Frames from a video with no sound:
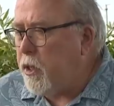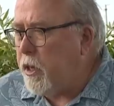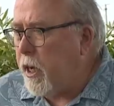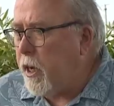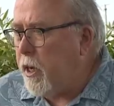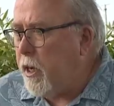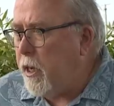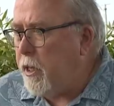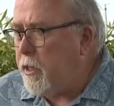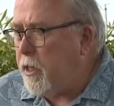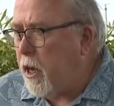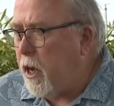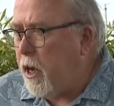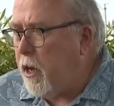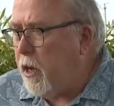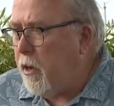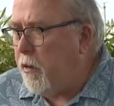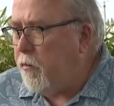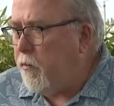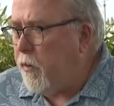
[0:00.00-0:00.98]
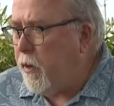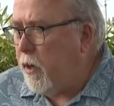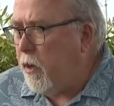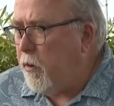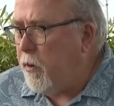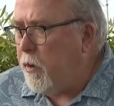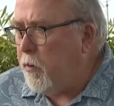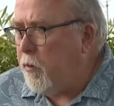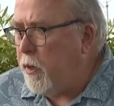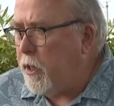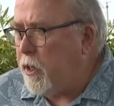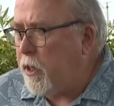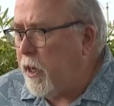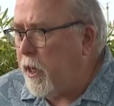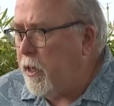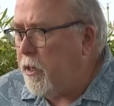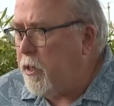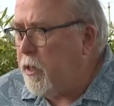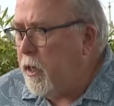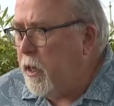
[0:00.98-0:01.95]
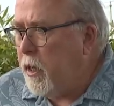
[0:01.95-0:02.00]
a channelized a'a flow, in which
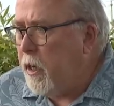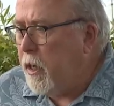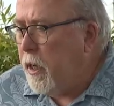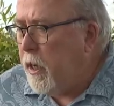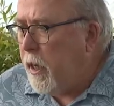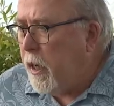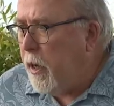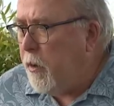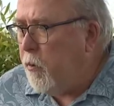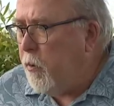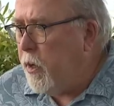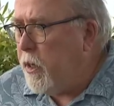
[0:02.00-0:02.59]
case it